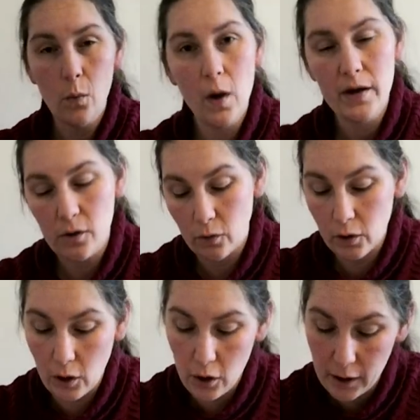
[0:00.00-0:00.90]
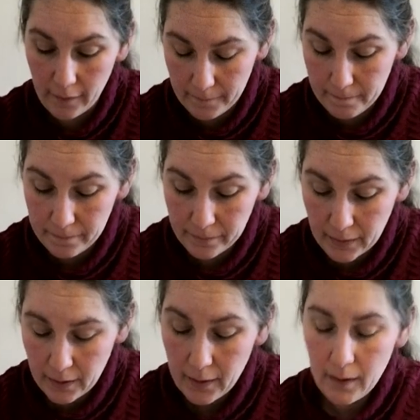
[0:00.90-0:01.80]
1 o'clock.
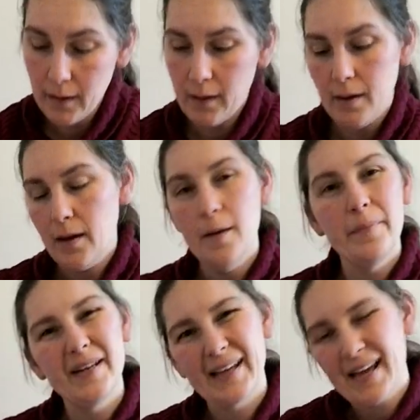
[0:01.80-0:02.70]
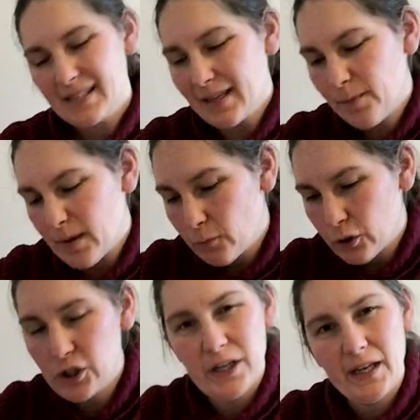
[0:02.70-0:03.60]
But it gets a little bit more
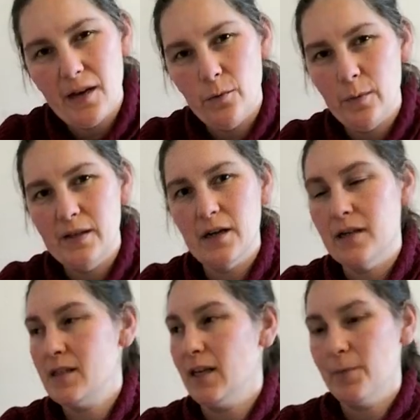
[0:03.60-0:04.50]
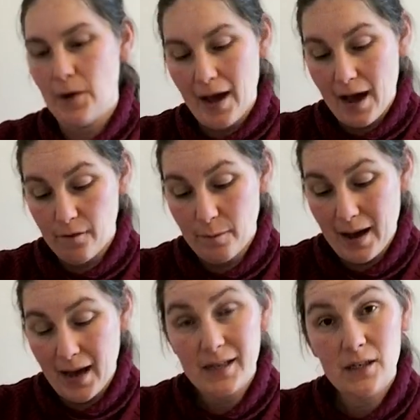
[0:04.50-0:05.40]
tricky when we start to think about half
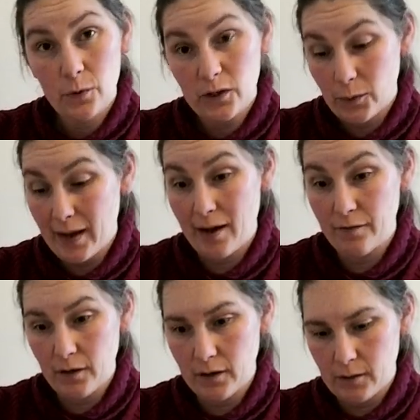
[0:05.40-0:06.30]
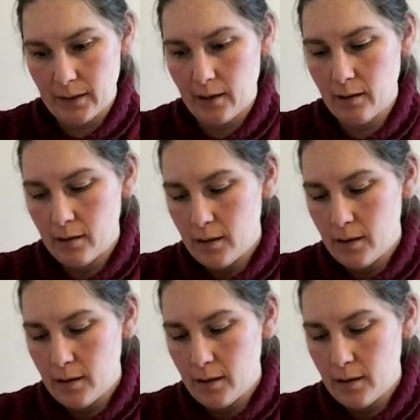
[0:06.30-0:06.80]
past, which we have done as well.